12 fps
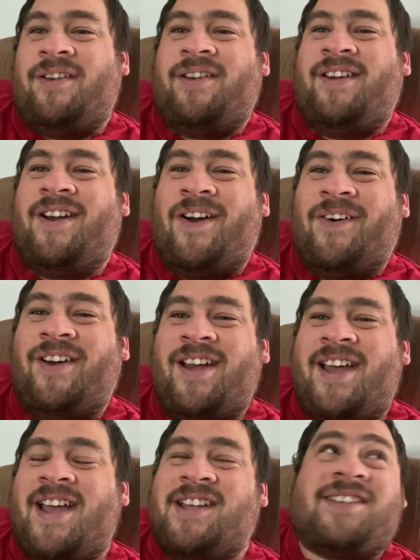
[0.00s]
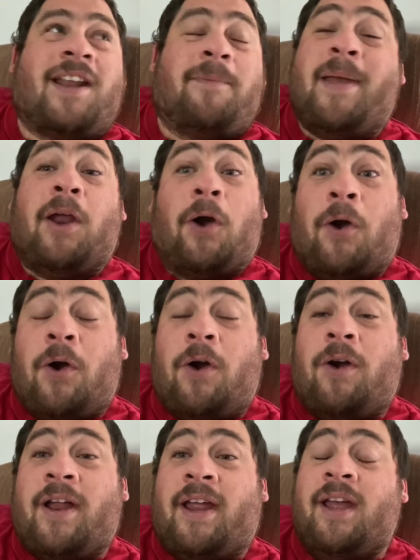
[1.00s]
you know, instead of being in a
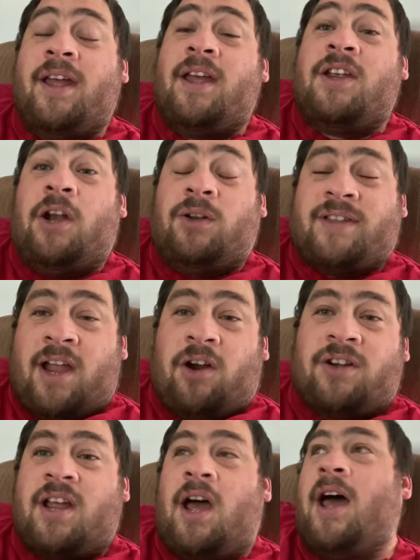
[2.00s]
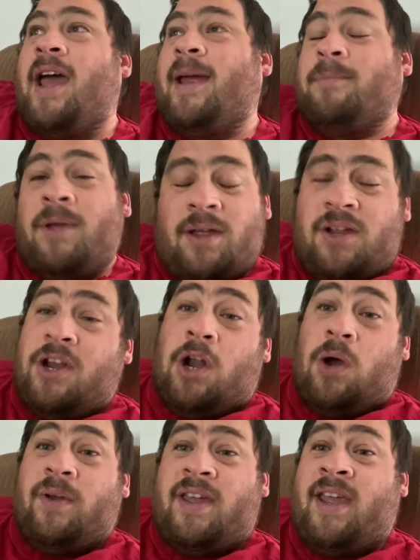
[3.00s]
hurry, you know, take our time, you
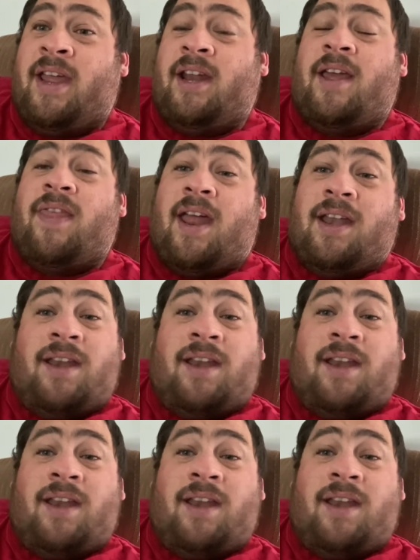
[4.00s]
know, eat and then